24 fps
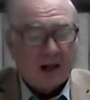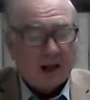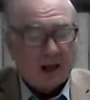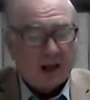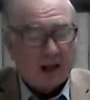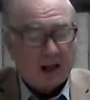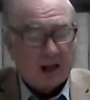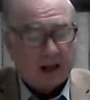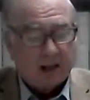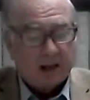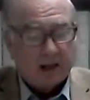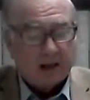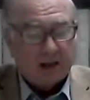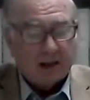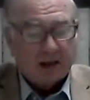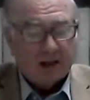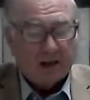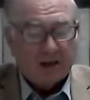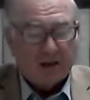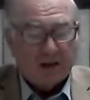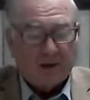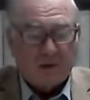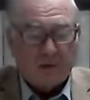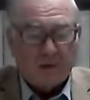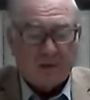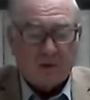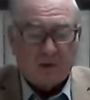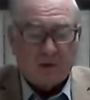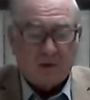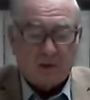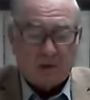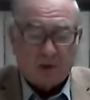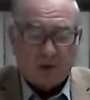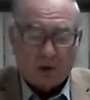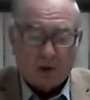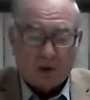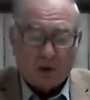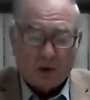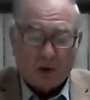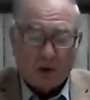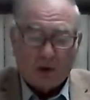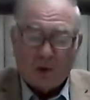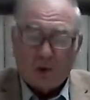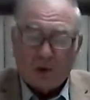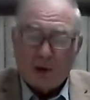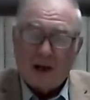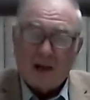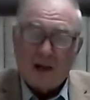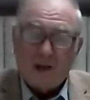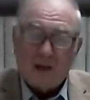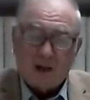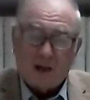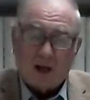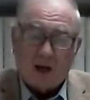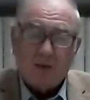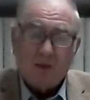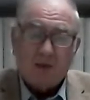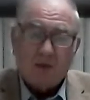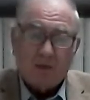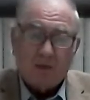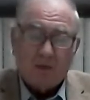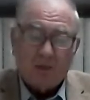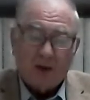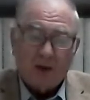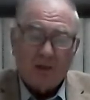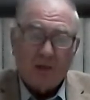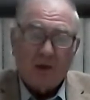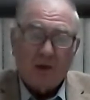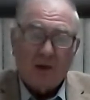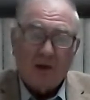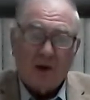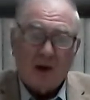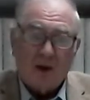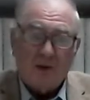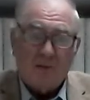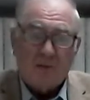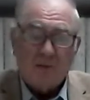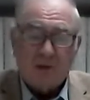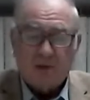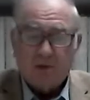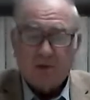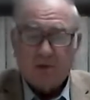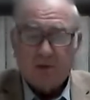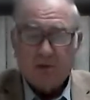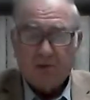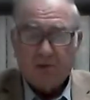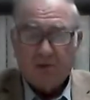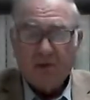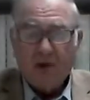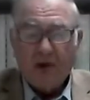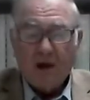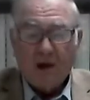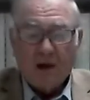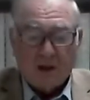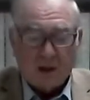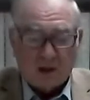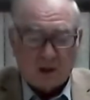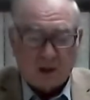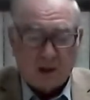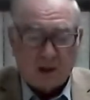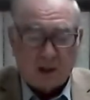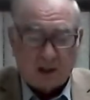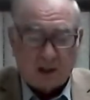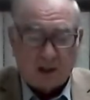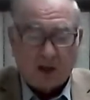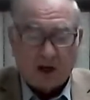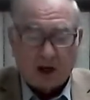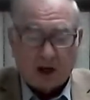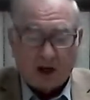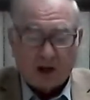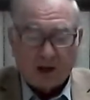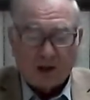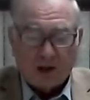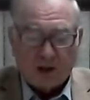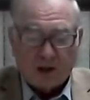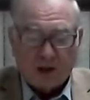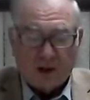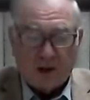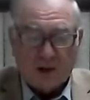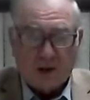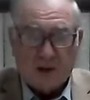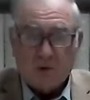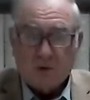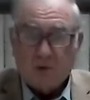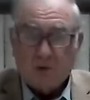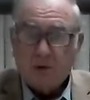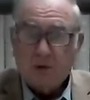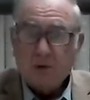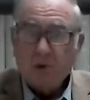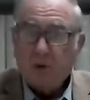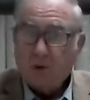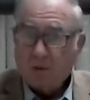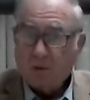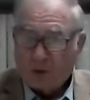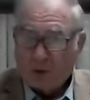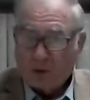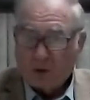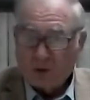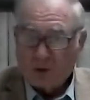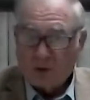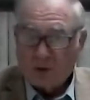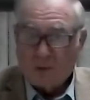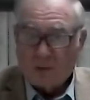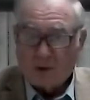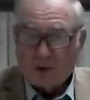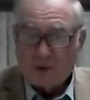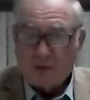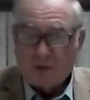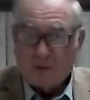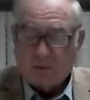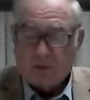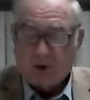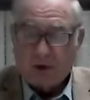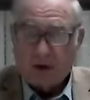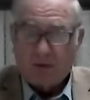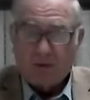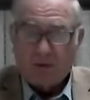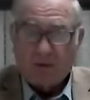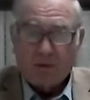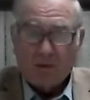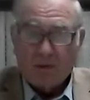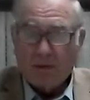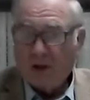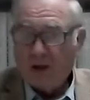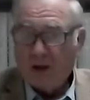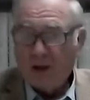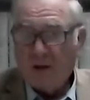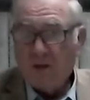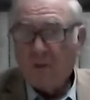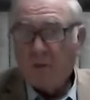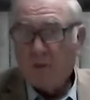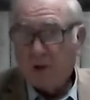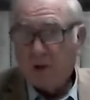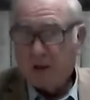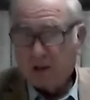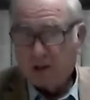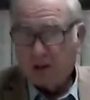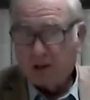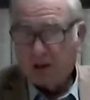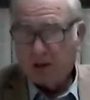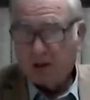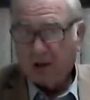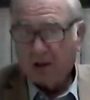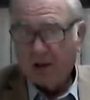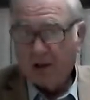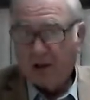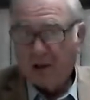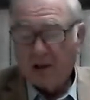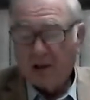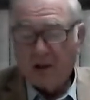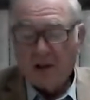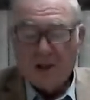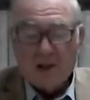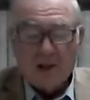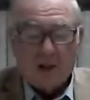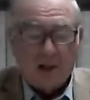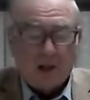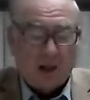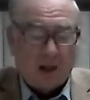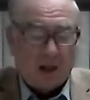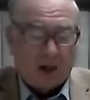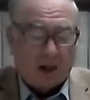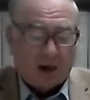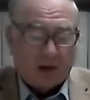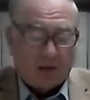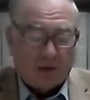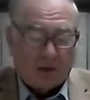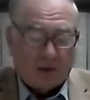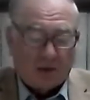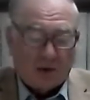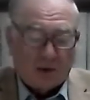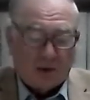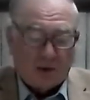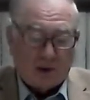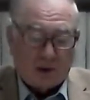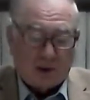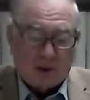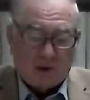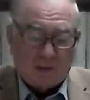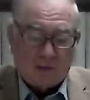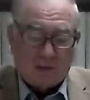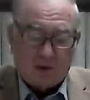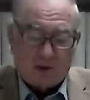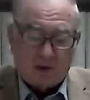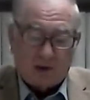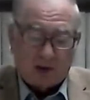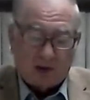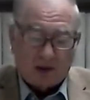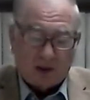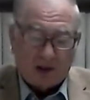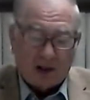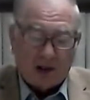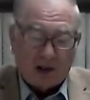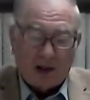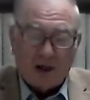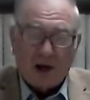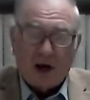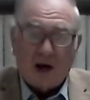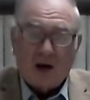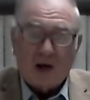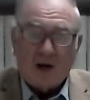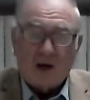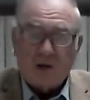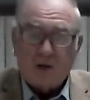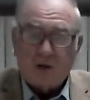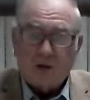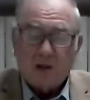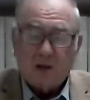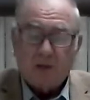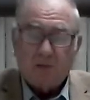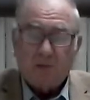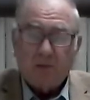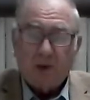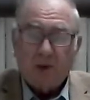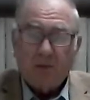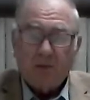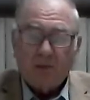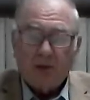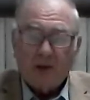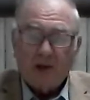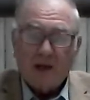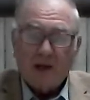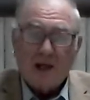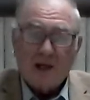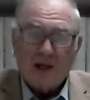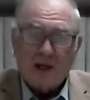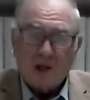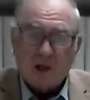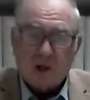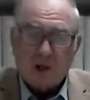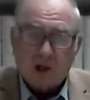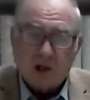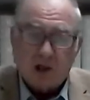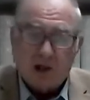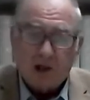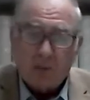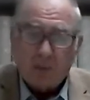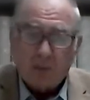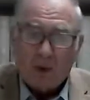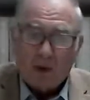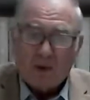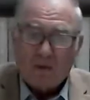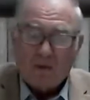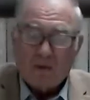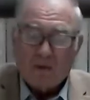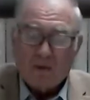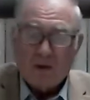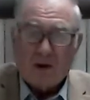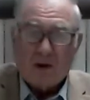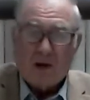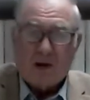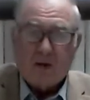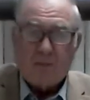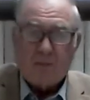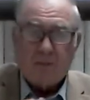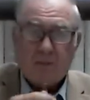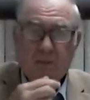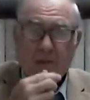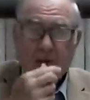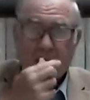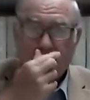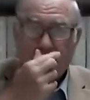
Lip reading: And a lot of times when people come to genealogies, which are important, by the way, for many reasons, but when you come to the genealogies, people tend to skip over them,